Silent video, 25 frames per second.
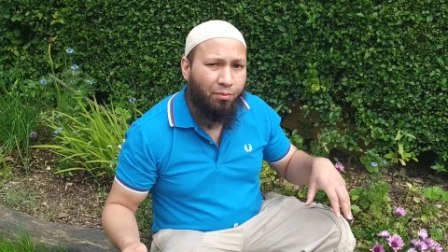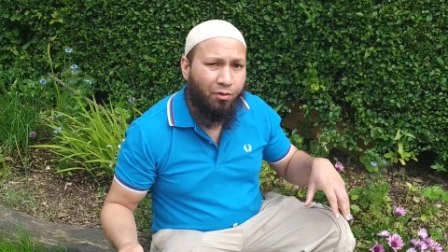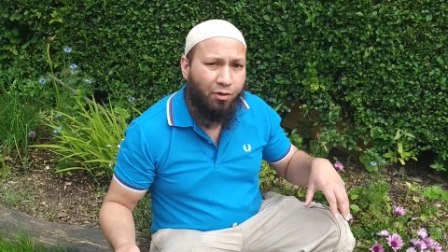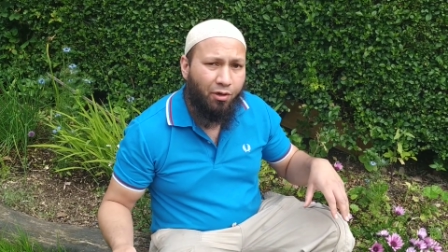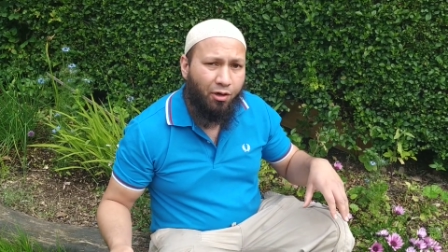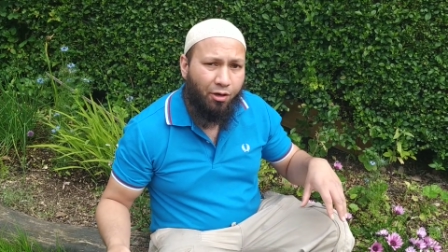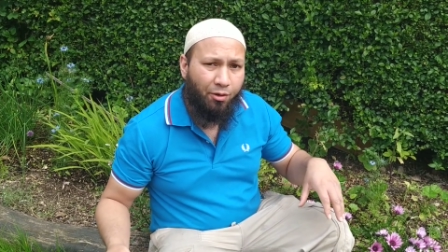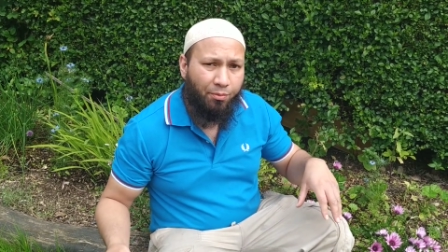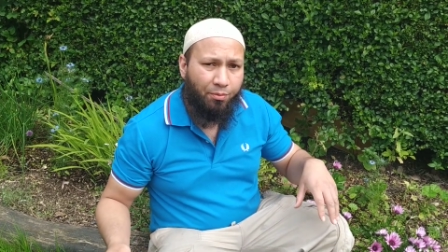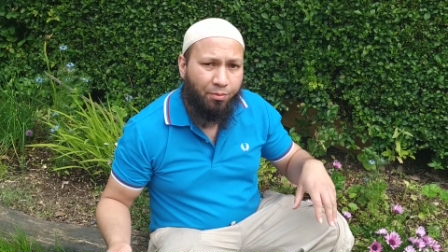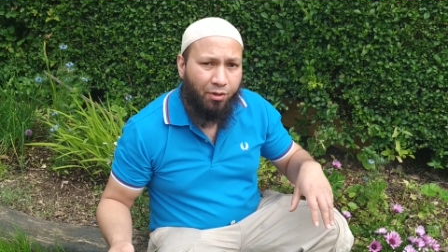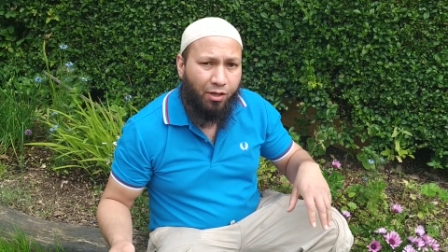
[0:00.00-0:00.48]

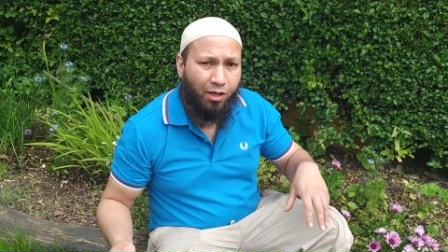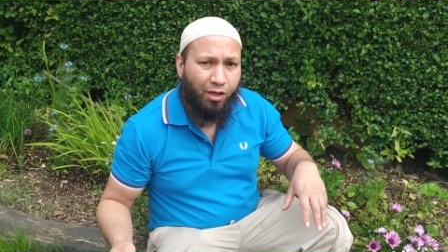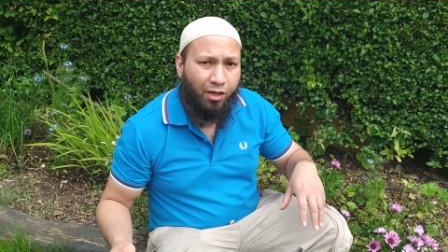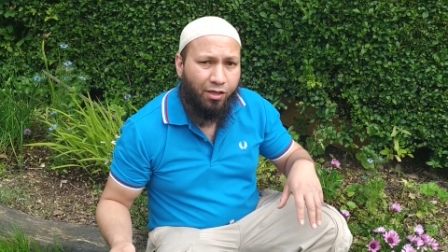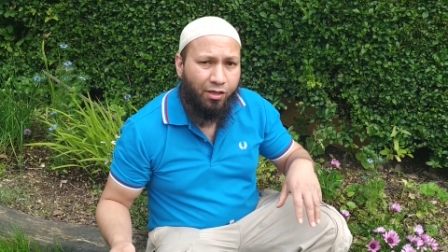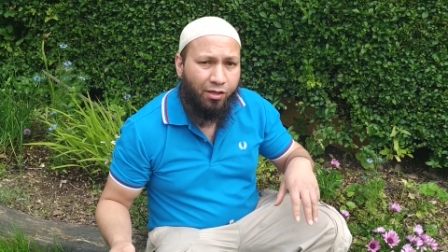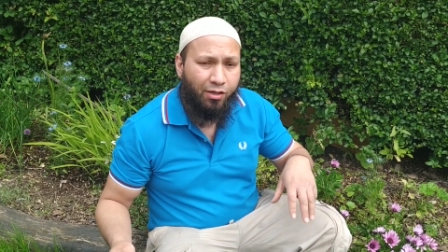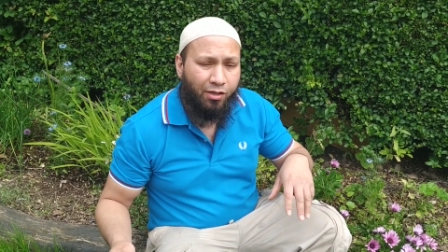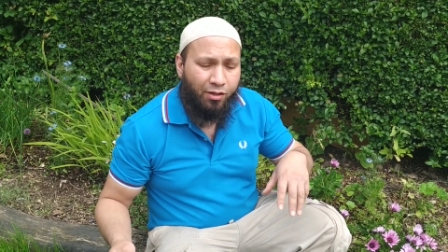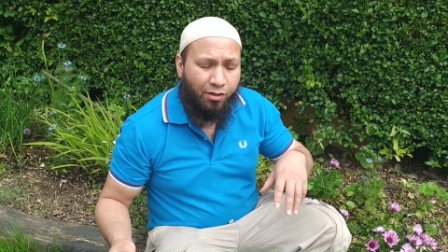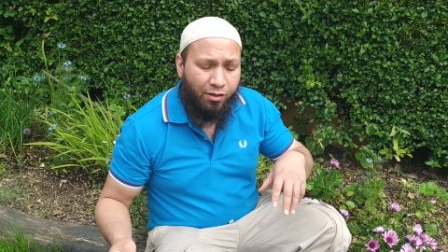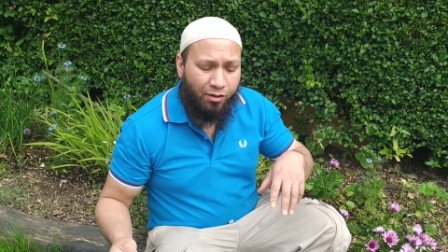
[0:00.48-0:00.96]
apply
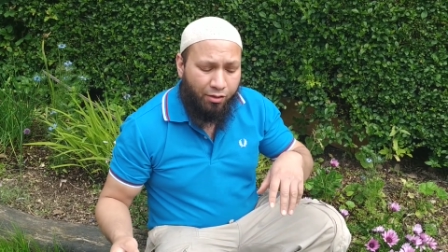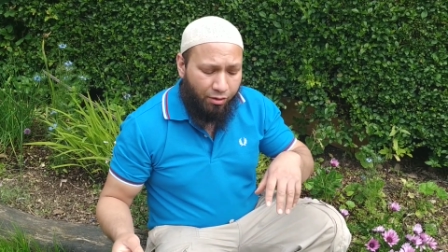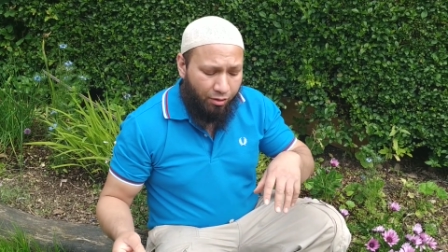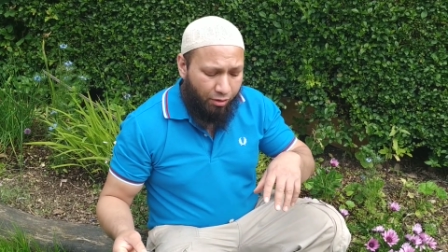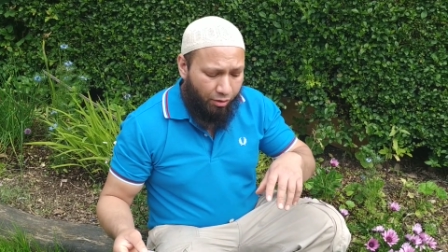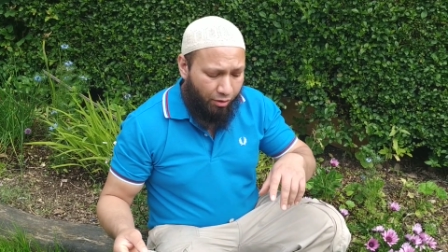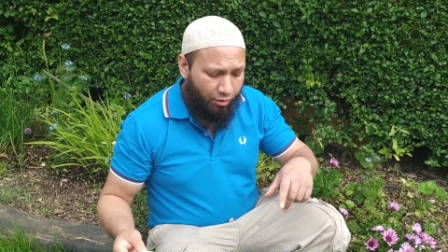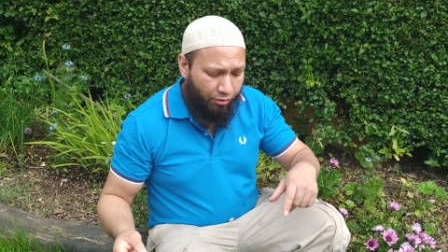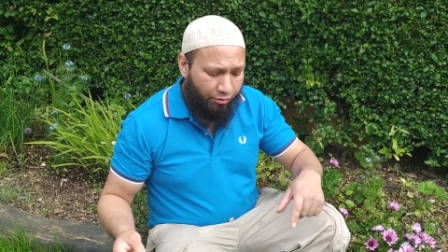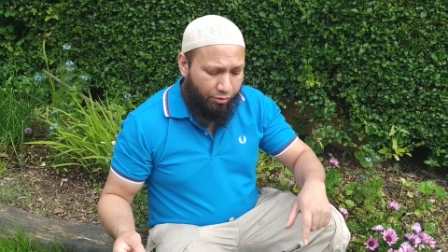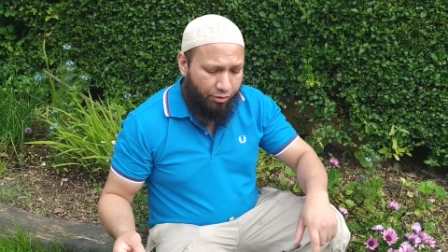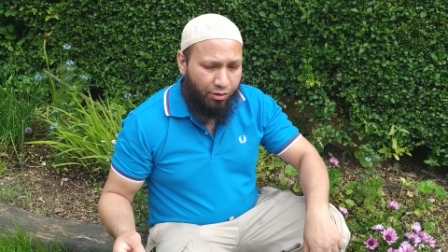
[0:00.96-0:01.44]

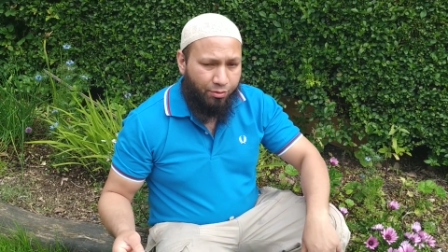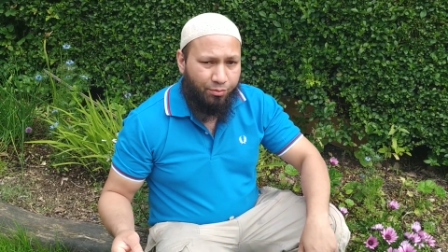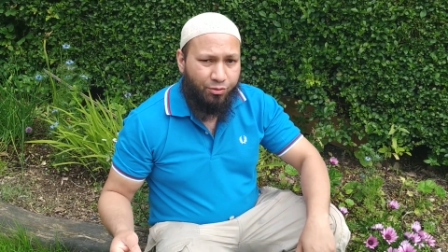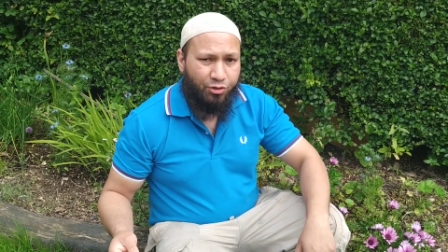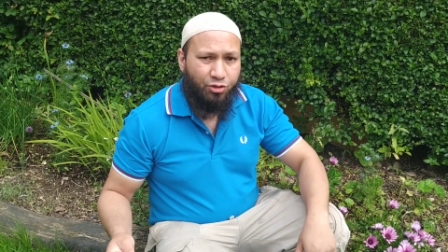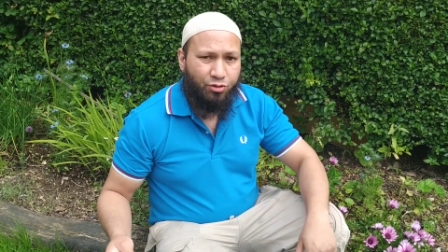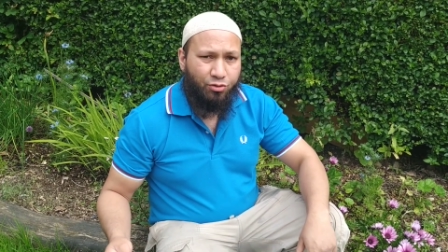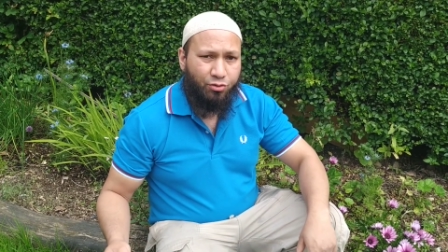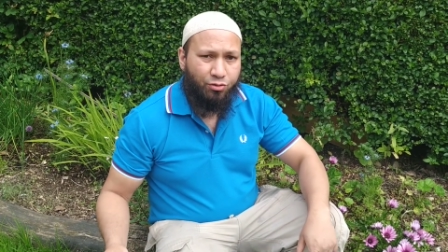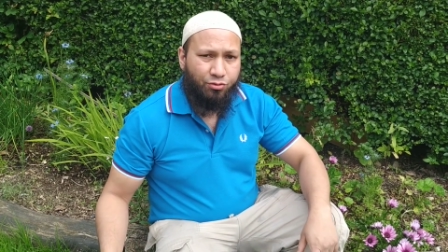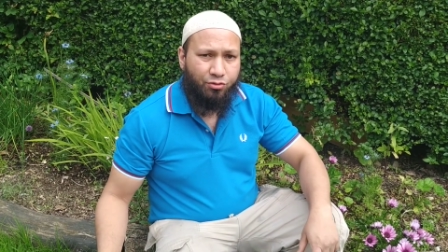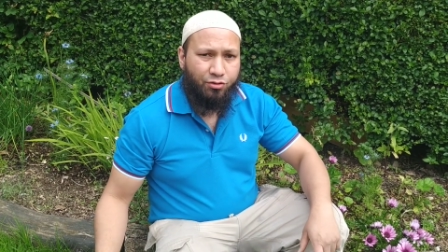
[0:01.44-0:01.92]
uh, the
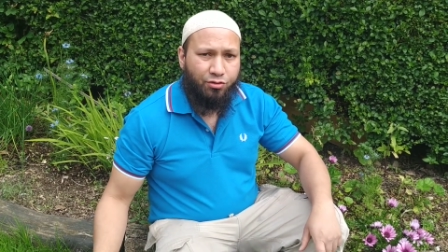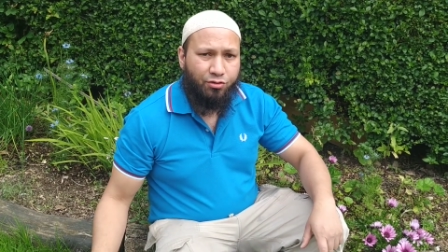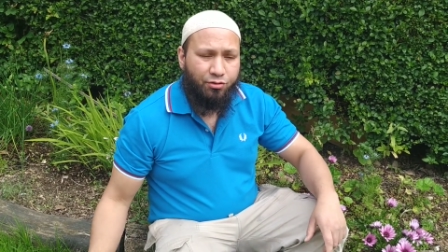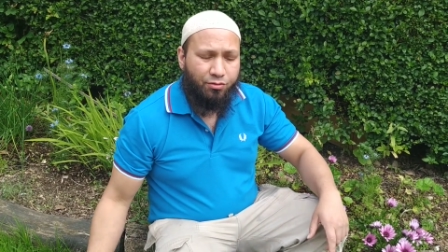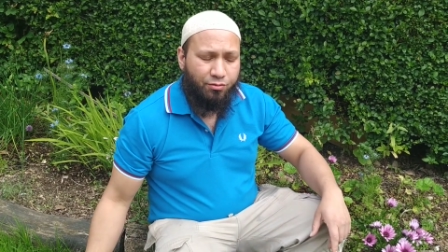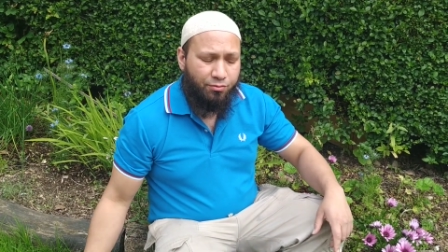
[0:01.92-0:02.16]
nematodes.